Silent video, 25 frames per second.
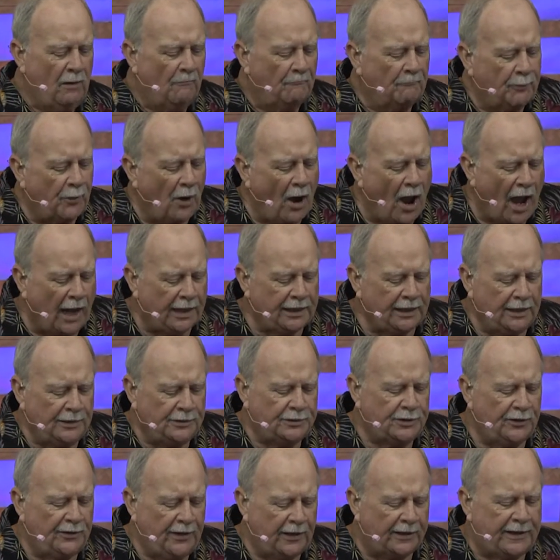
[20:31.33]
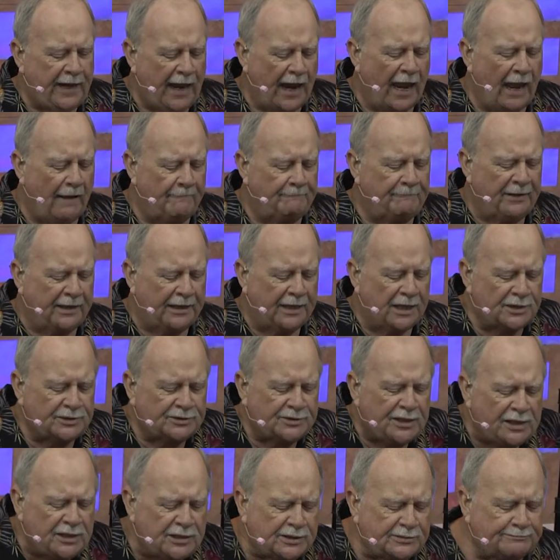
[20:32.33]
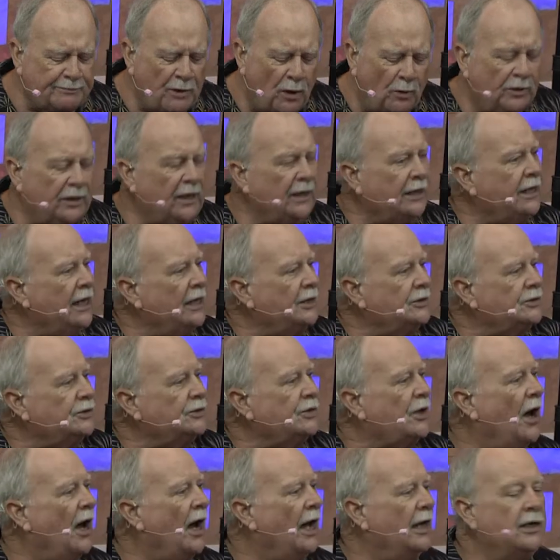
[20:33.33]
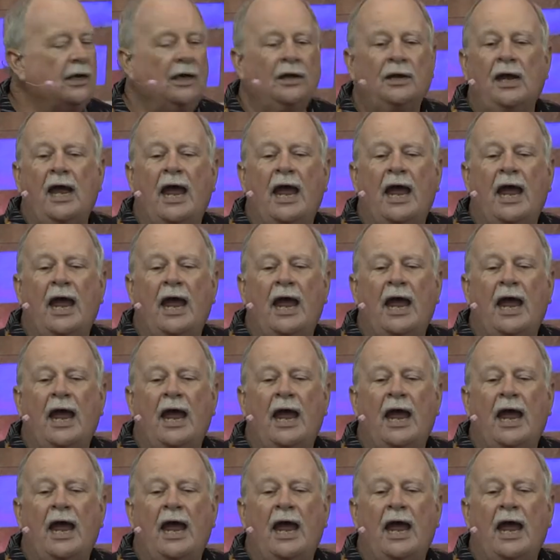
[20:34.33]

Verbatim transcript: brought into the camp because they spoke against god